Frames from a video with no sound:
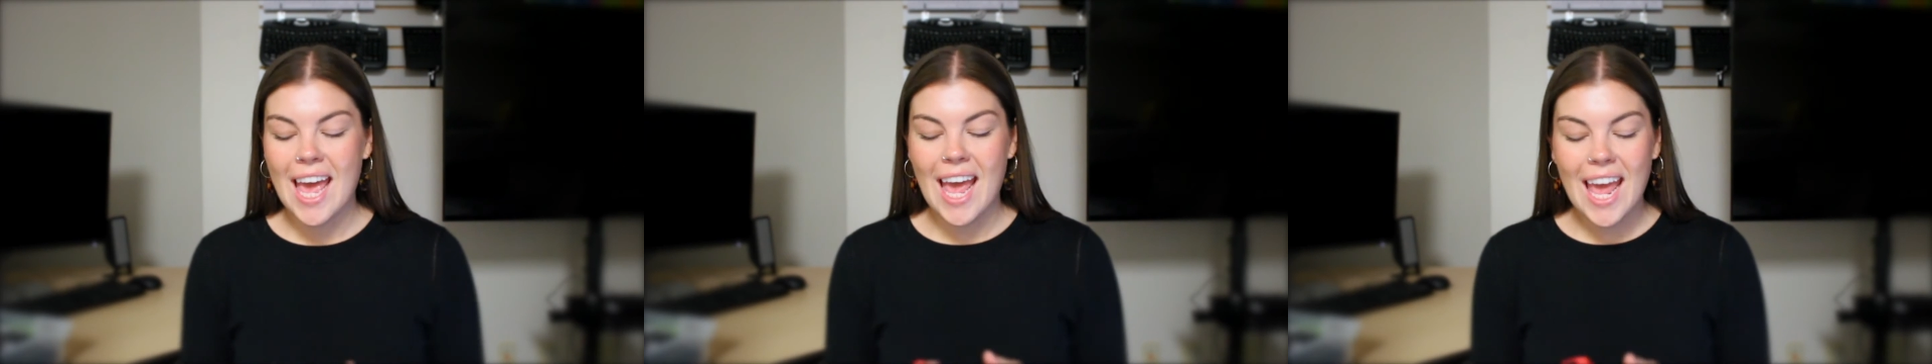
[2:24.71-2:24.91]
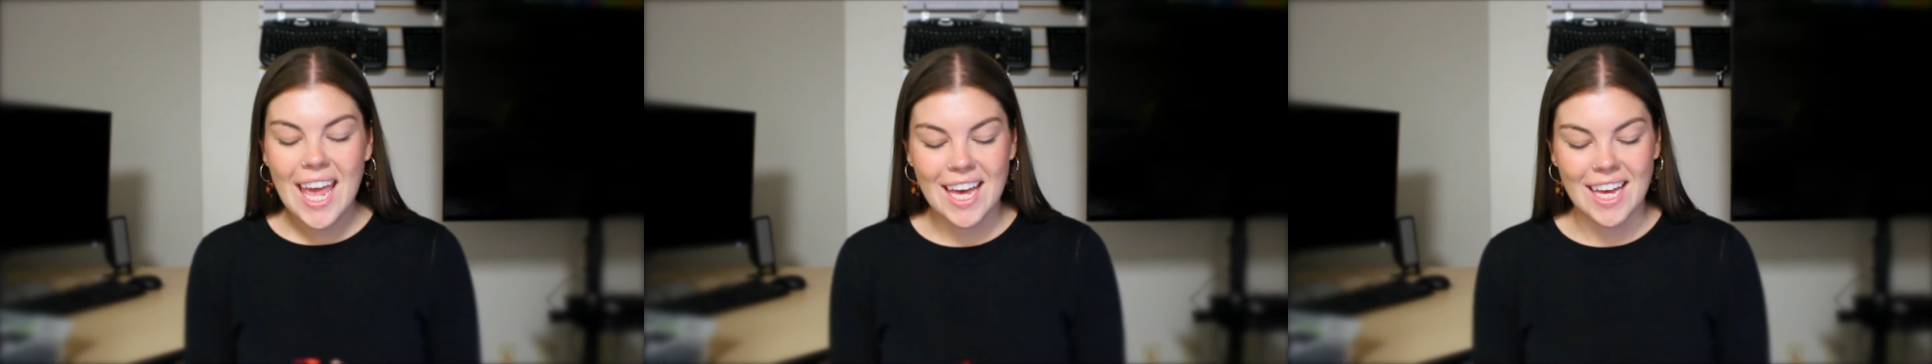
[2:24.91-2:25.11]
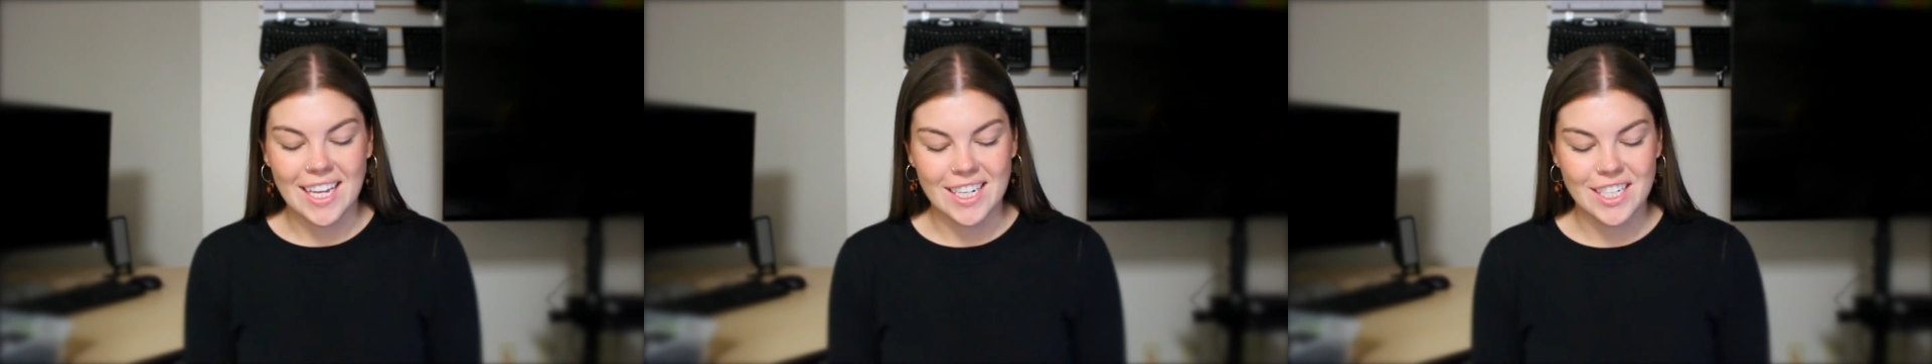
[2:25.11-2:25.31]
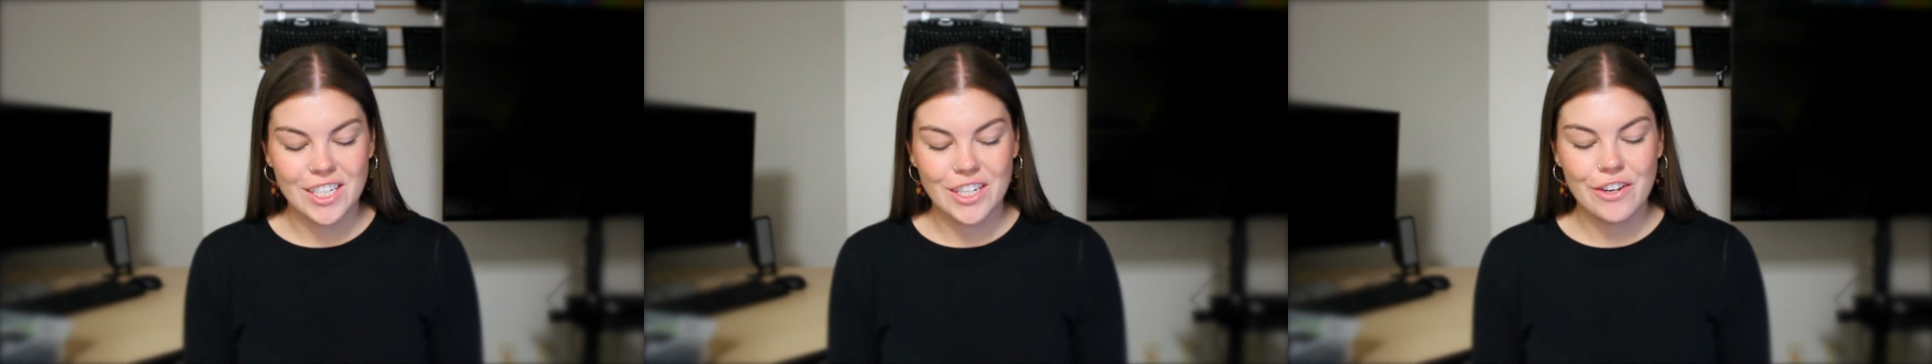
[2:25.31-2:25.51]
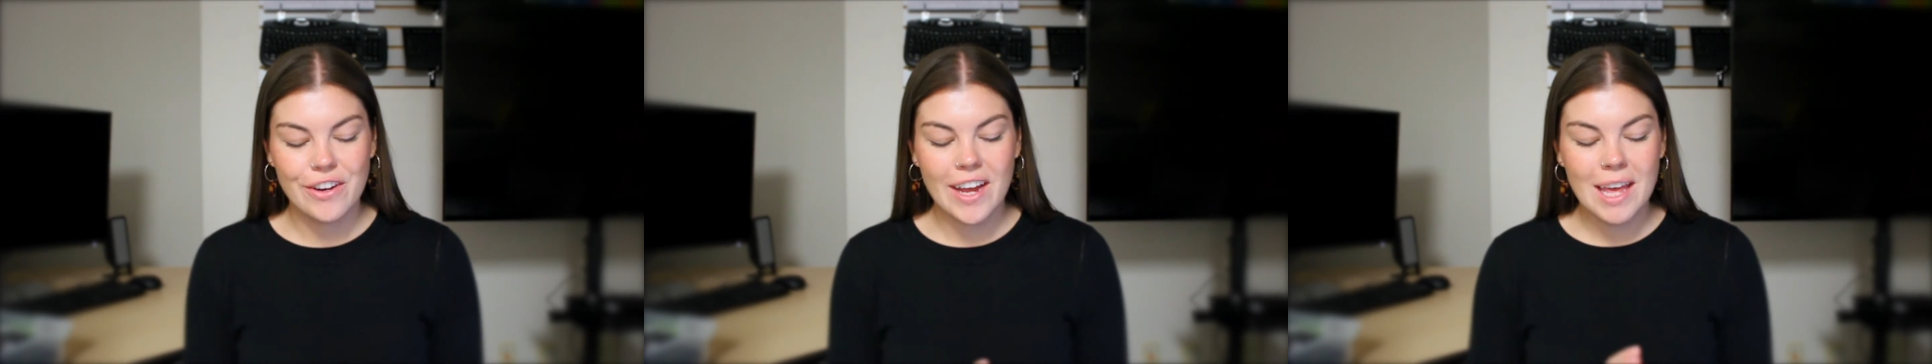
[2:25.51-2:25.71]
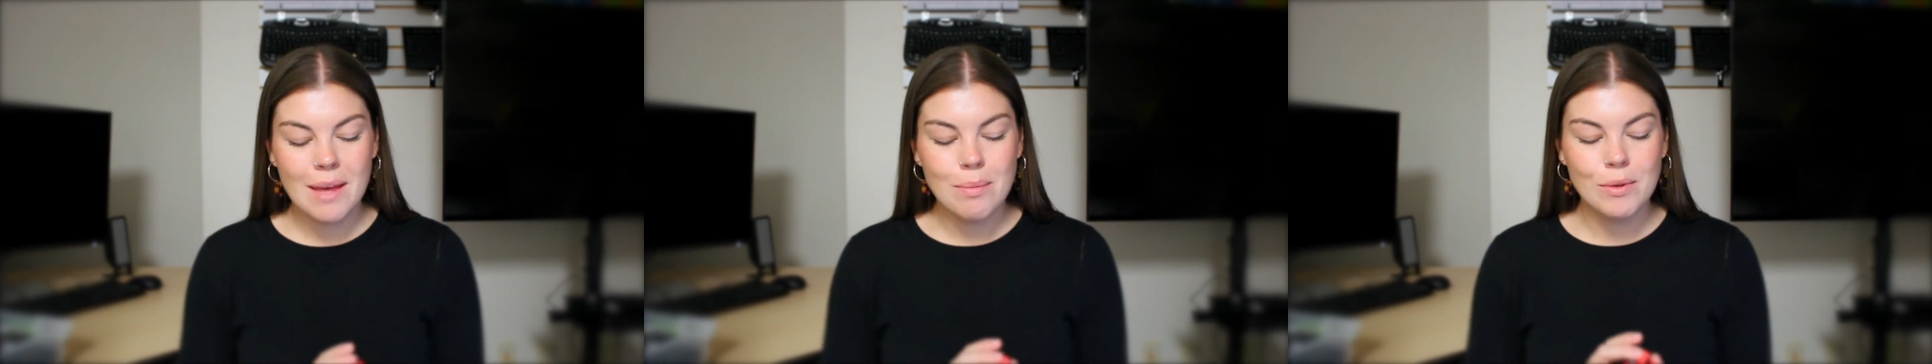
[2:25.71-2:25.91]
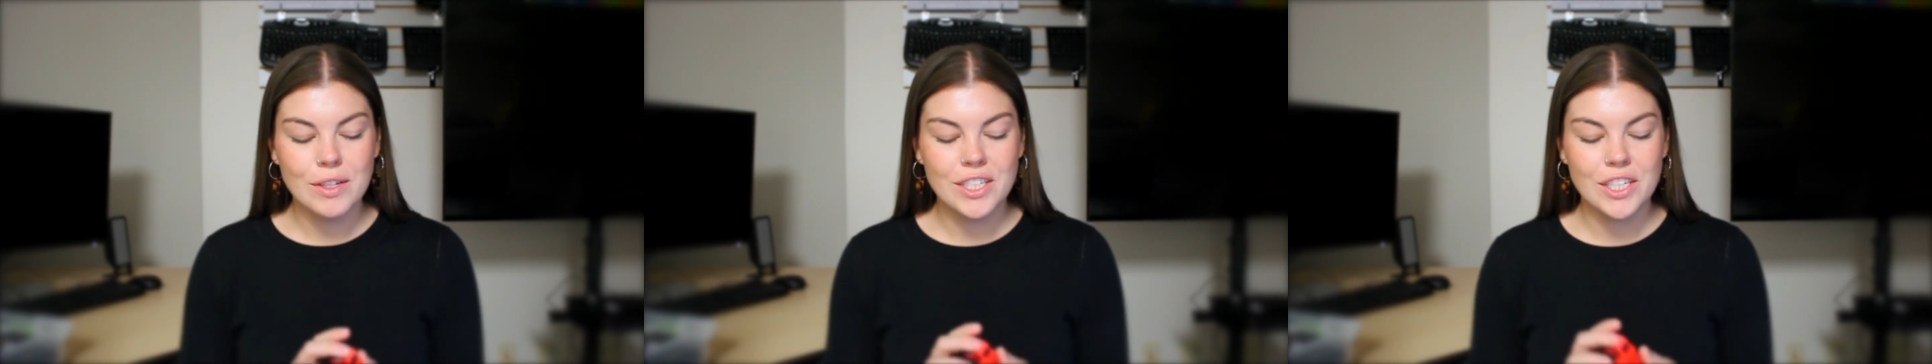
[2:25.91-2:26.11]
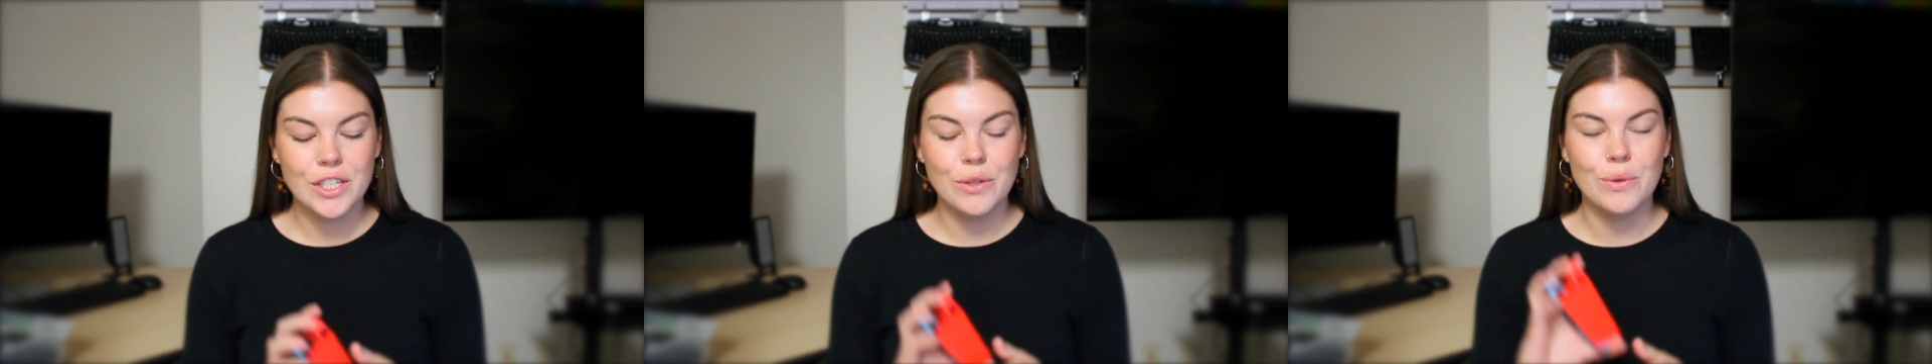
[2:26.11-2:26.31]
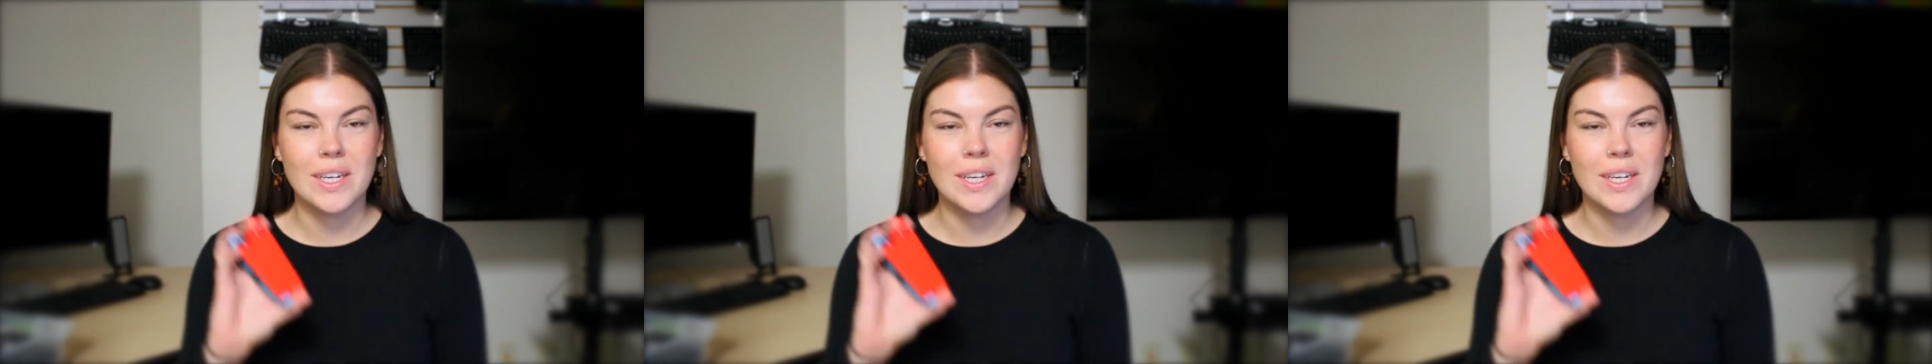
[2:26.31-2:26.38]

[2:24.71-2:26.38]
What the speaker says: and you're able to